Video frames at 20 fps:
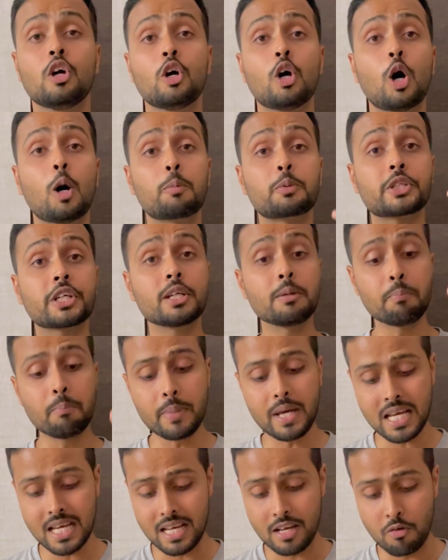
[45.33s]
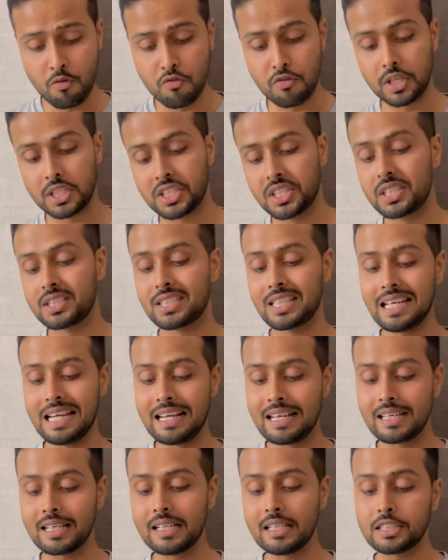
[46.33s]
Option B, which is
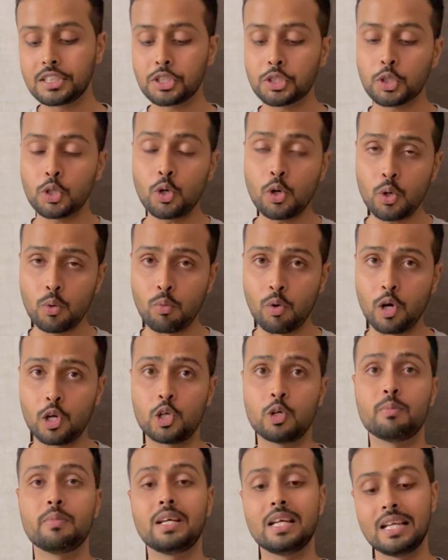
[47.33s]
increased stroke volume,